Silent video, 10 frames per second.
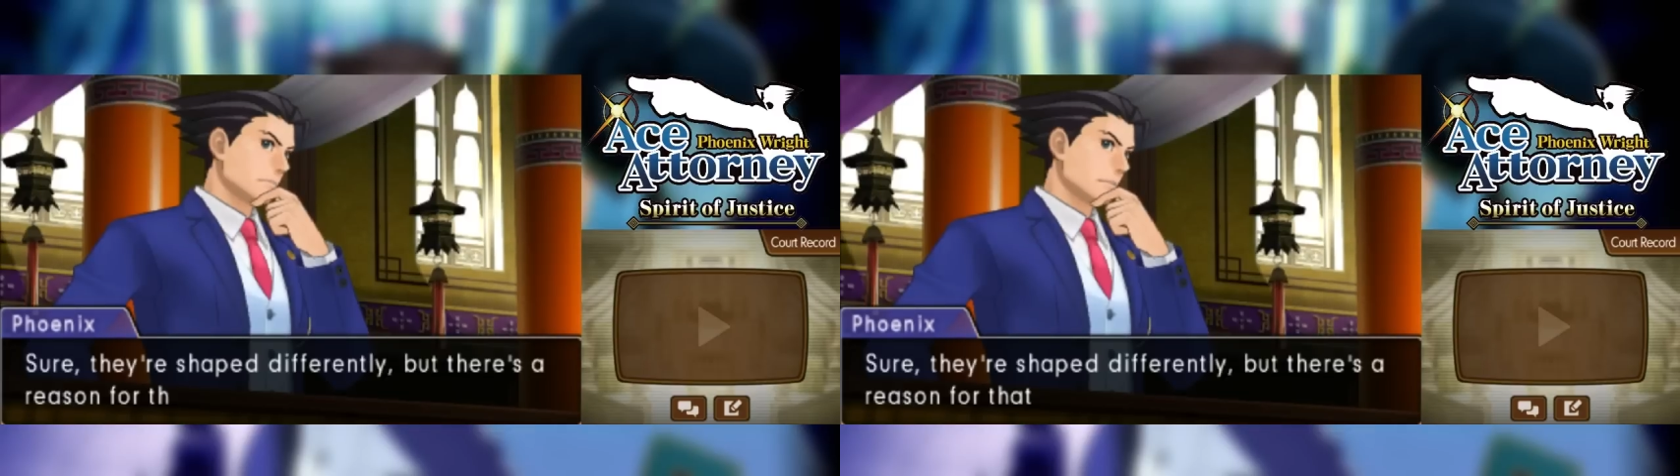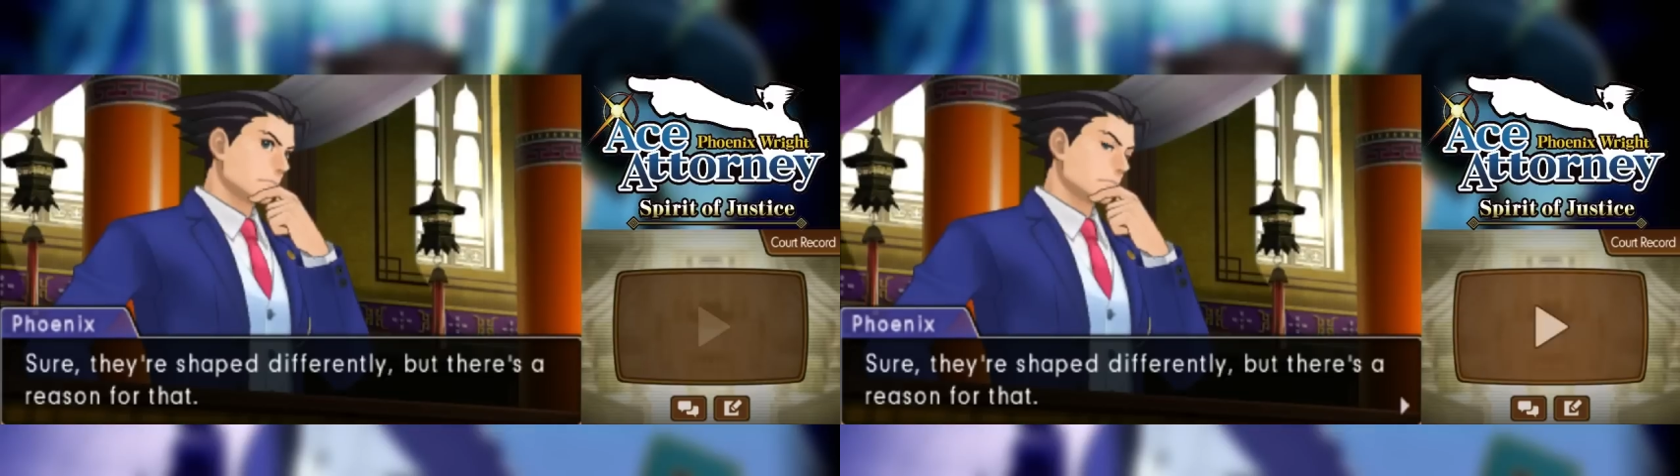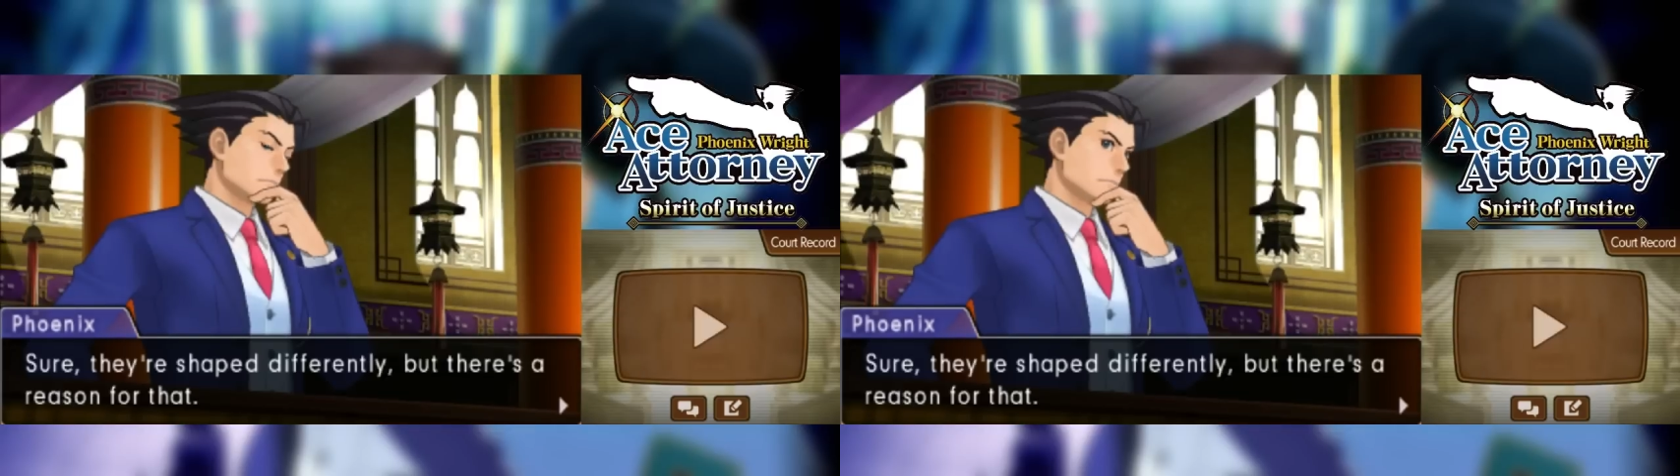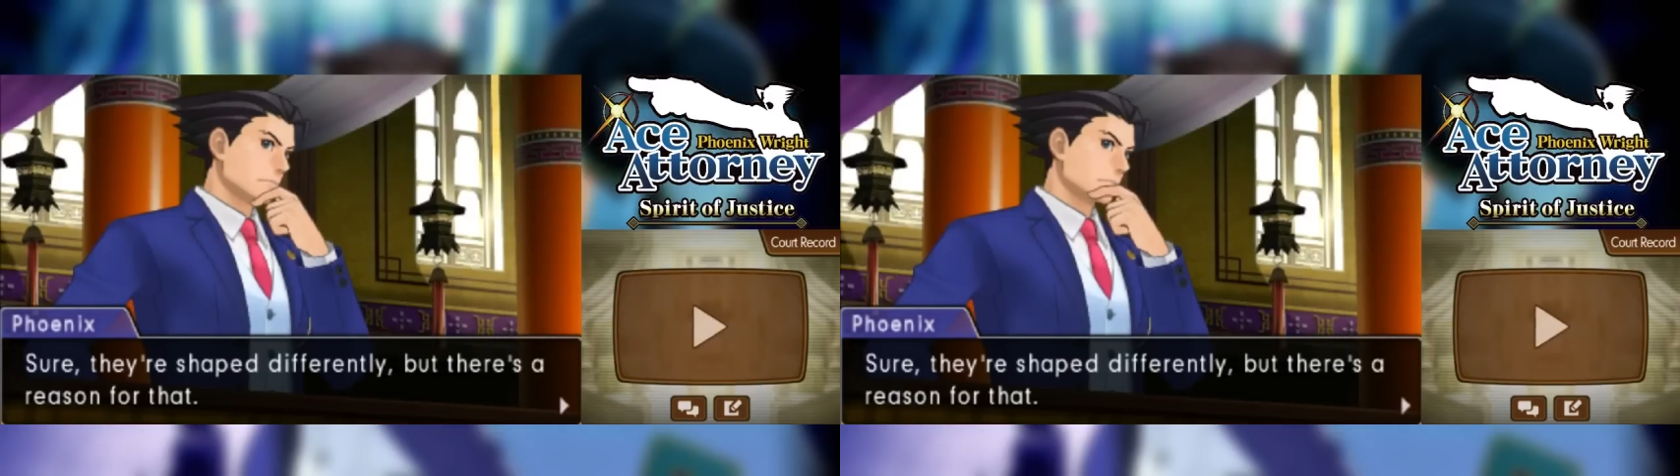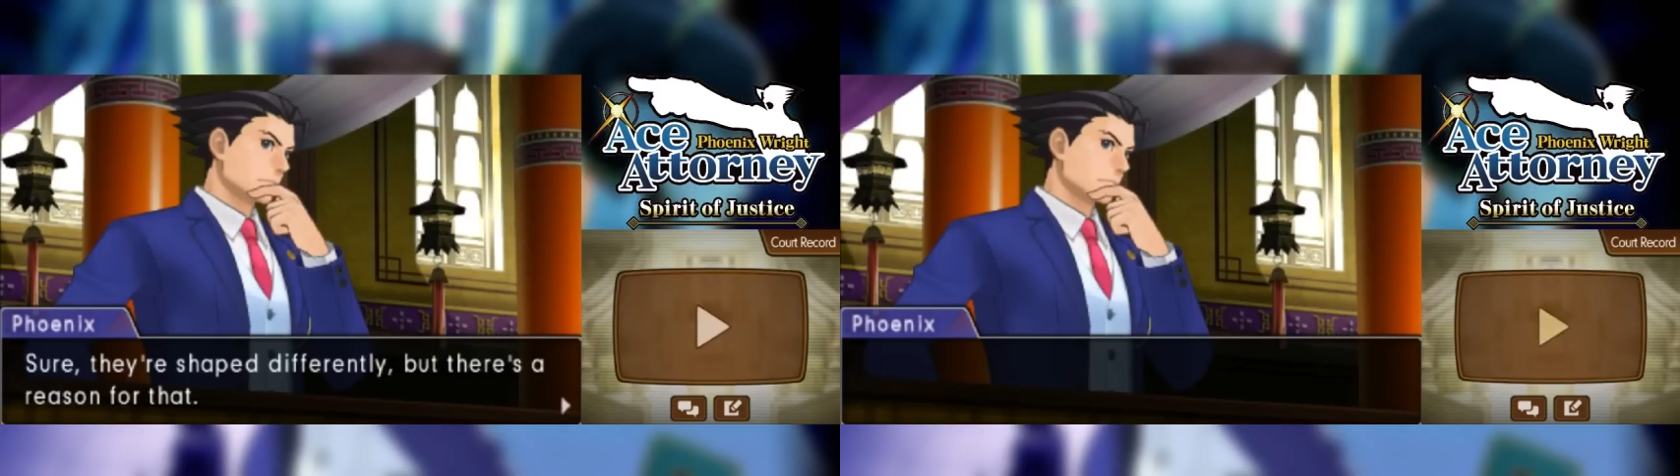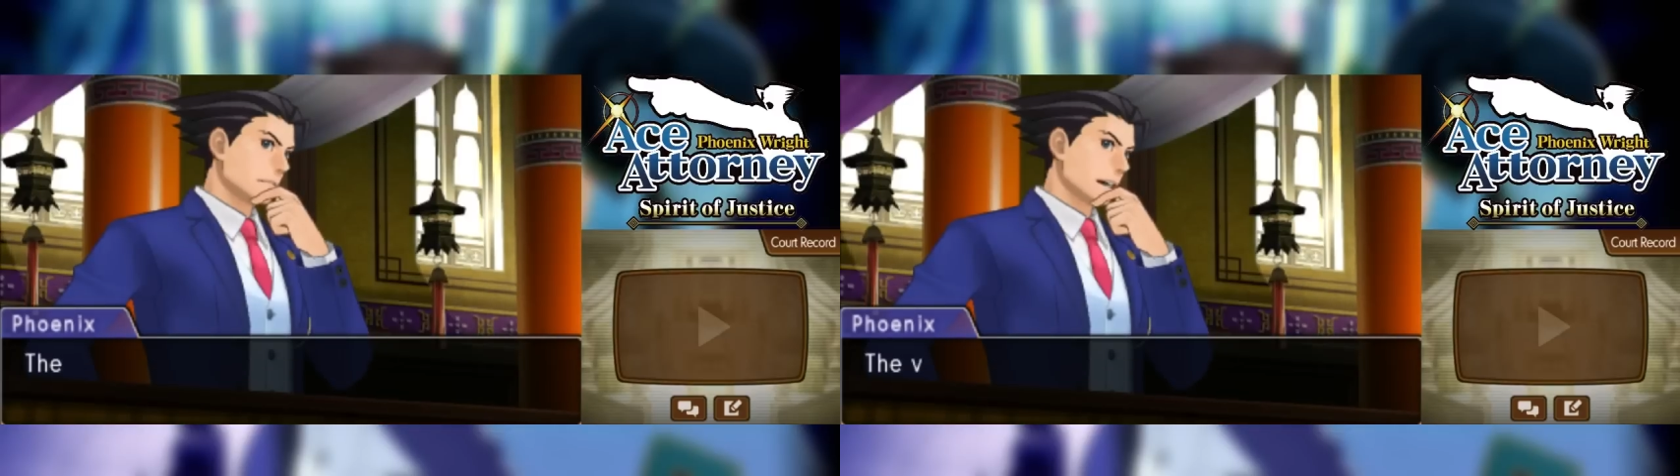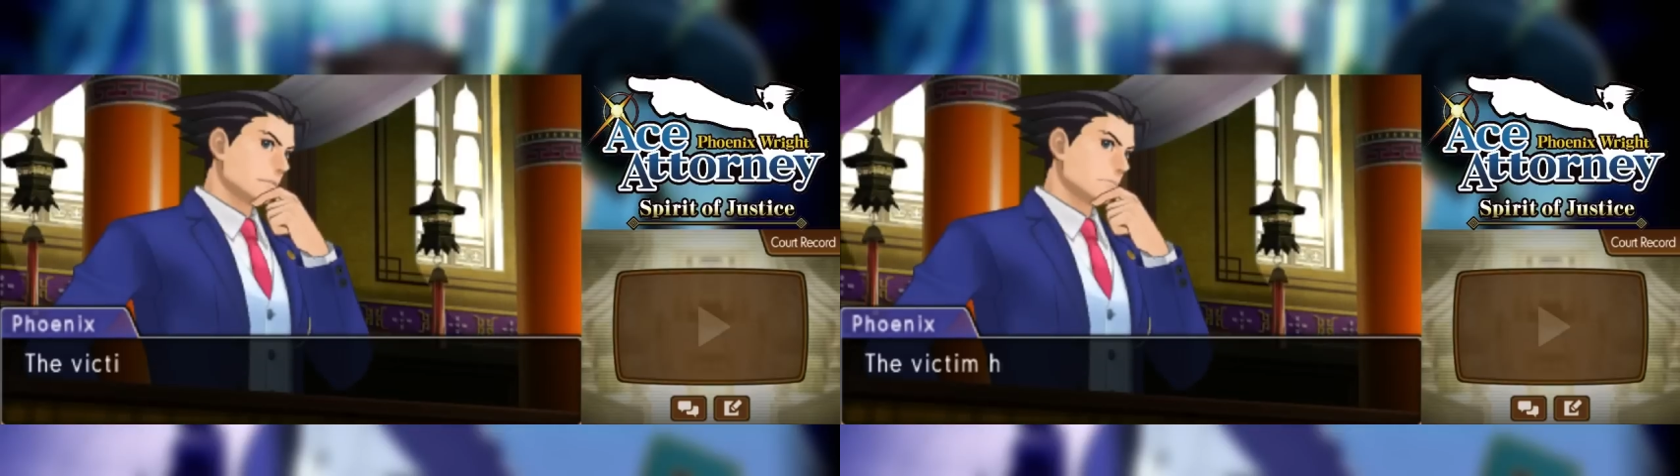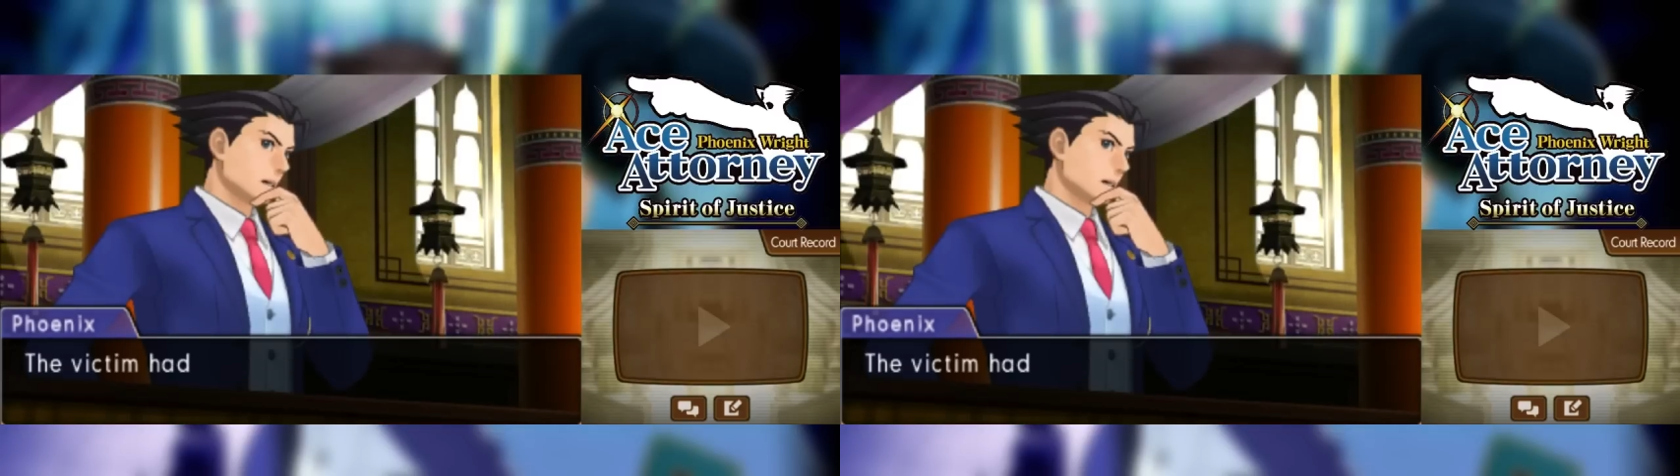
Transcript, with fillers: but there's a reason for that.